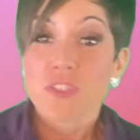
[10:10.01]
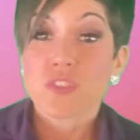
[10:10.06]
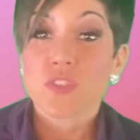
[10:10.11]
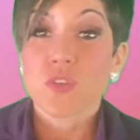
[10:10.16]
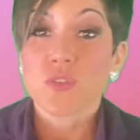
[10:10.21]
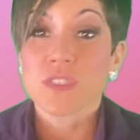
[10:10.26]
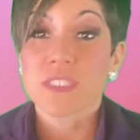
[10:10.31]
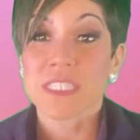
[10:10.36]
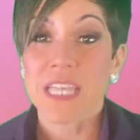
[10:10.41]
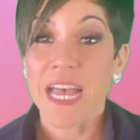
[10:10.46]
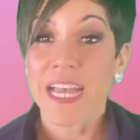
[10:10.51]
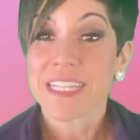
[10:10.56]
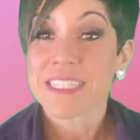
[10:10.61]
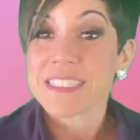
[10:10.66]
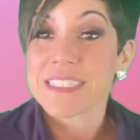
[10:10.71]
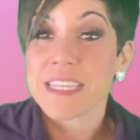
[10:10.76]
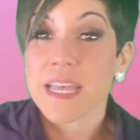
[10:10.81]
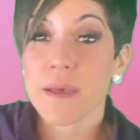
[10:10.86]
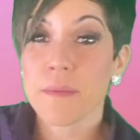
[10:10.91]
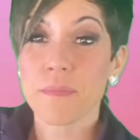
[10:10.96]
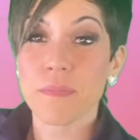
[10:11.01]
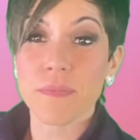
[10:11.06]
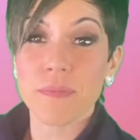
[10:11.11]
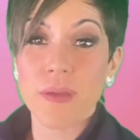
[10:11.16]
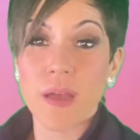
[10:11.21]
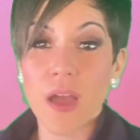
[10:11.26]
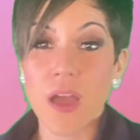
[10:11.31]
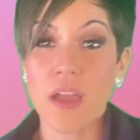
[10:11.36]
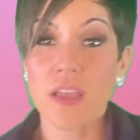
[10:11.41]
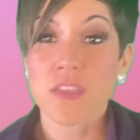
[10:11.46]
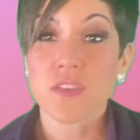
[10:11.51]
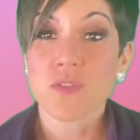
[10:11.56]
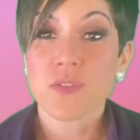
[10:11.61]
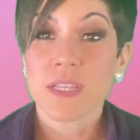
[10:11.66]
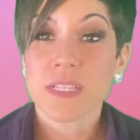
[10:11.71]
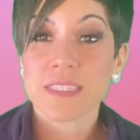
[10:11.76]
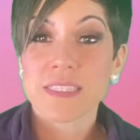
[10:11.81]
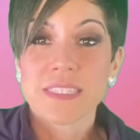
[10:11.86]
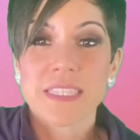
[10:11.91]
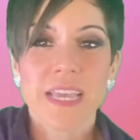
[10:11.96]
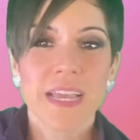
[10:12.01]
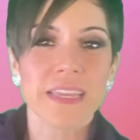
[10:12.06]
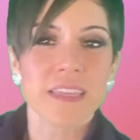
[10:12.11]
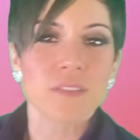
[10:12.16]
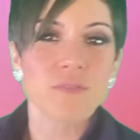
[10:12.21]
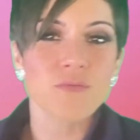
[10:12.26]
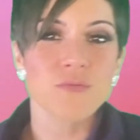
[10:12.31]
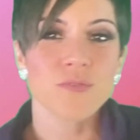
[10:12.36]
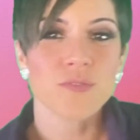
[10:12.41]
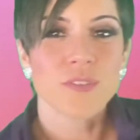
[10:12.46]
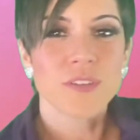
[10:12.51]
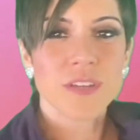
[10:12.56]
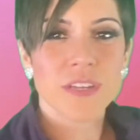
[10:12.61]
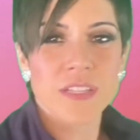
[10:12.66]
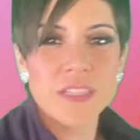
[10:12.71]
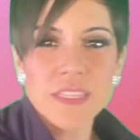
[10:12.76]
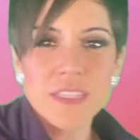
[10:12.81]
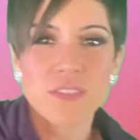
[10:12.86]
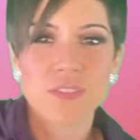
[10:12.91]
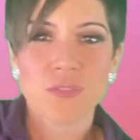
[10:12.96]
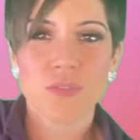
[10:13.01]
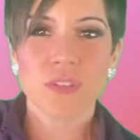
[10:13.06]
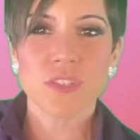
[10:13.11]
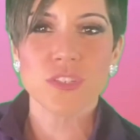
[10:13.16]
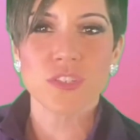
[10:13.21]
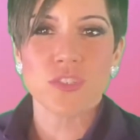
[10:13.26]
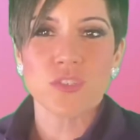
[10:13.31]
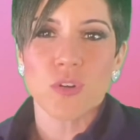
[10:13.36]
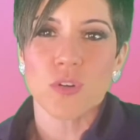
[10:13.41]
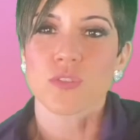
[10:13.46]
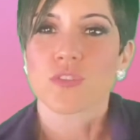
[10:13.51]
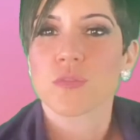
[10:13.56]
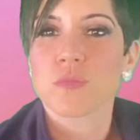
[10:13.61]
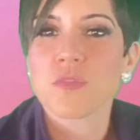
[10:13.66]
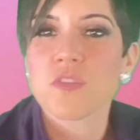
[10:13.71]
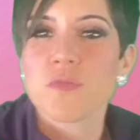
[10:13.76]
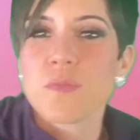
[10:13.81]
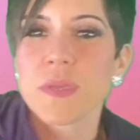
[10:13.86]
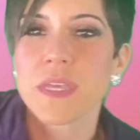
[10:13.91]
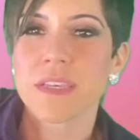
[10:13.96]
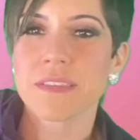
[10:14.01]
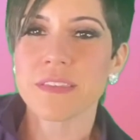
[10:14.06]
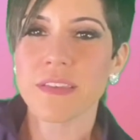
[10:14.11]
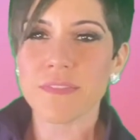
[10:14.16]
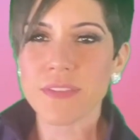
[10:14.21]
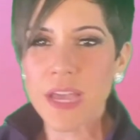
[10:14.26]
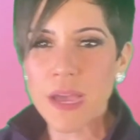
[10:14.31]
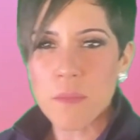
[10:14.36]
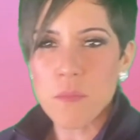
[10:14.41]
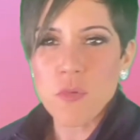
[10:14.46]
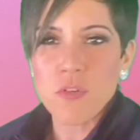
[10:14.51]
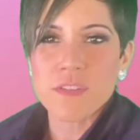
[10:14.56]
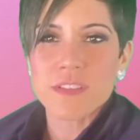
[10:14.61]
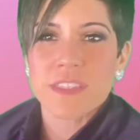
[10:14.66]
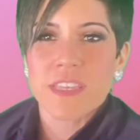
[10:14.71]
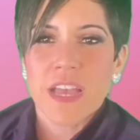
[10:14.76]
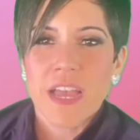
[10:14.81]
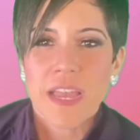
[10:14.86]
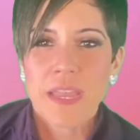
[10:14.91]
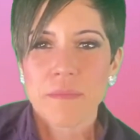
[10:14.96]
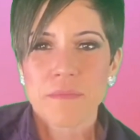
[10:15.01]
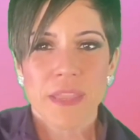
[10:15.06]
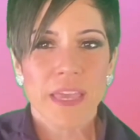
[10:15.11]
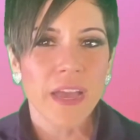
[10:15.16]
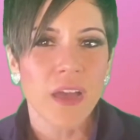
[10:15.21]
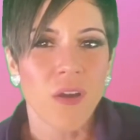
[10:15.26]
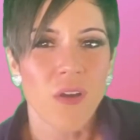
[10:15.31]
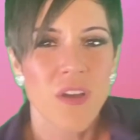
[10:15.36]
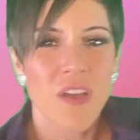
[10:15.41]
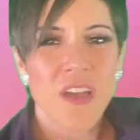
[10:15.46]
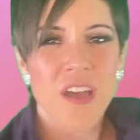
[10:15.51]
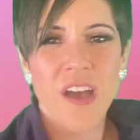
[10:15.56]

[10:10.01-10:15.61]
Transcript: So side step, you can see I can really do a shoulder move because I've got more time now.